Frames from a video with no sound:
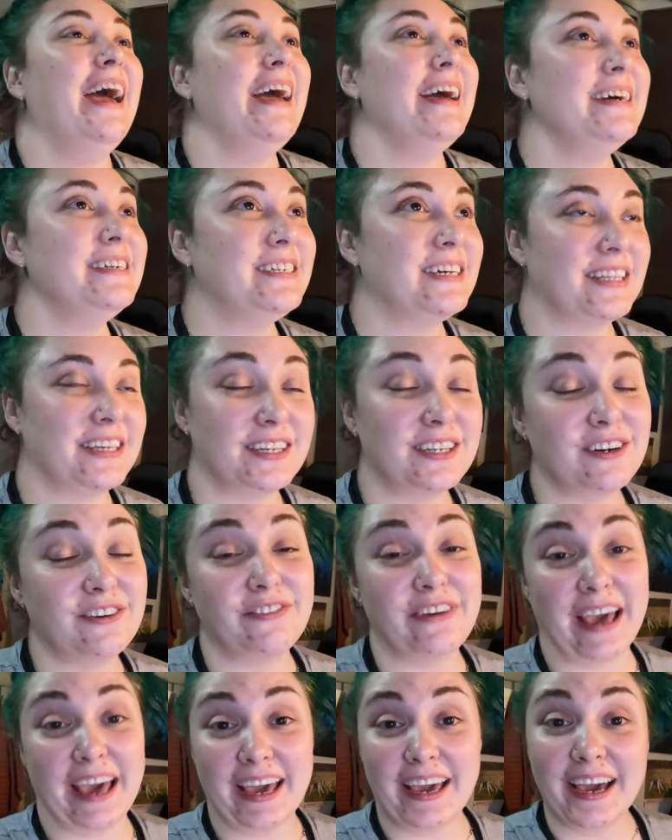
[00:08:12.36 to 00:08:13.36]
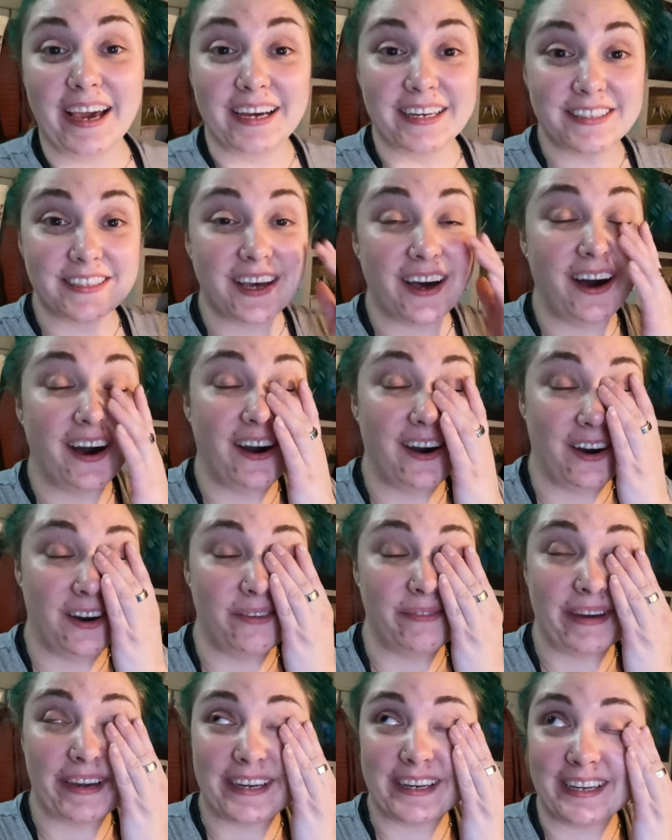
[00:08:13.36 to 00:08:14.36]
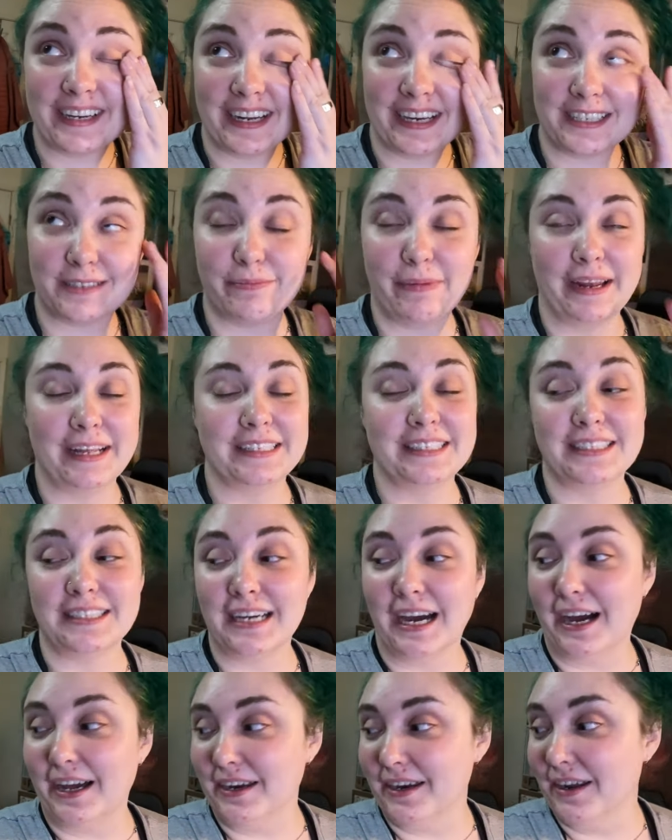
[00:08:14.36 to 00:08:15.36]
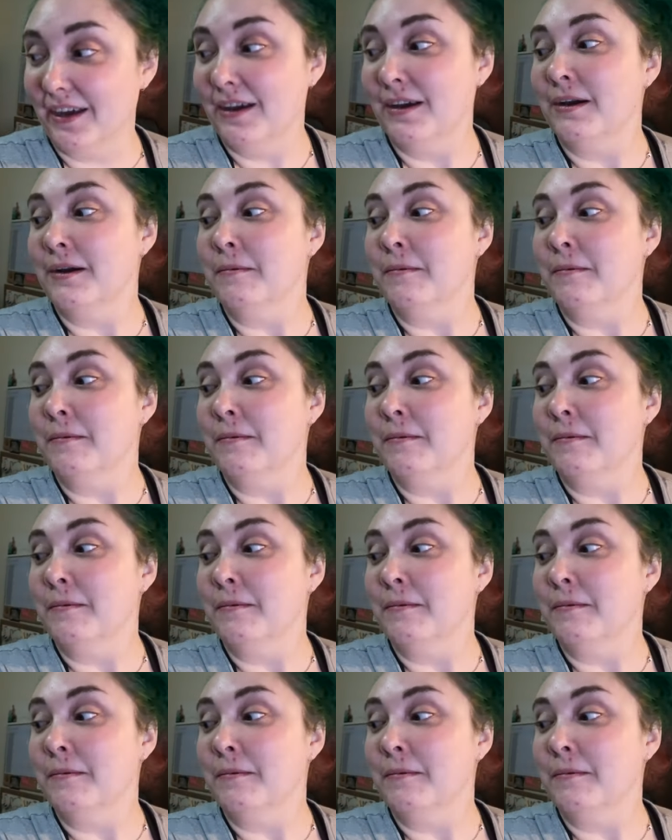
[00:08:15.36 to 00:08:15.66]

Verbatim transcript: into the duvet is. Oh my goodness, but it's done.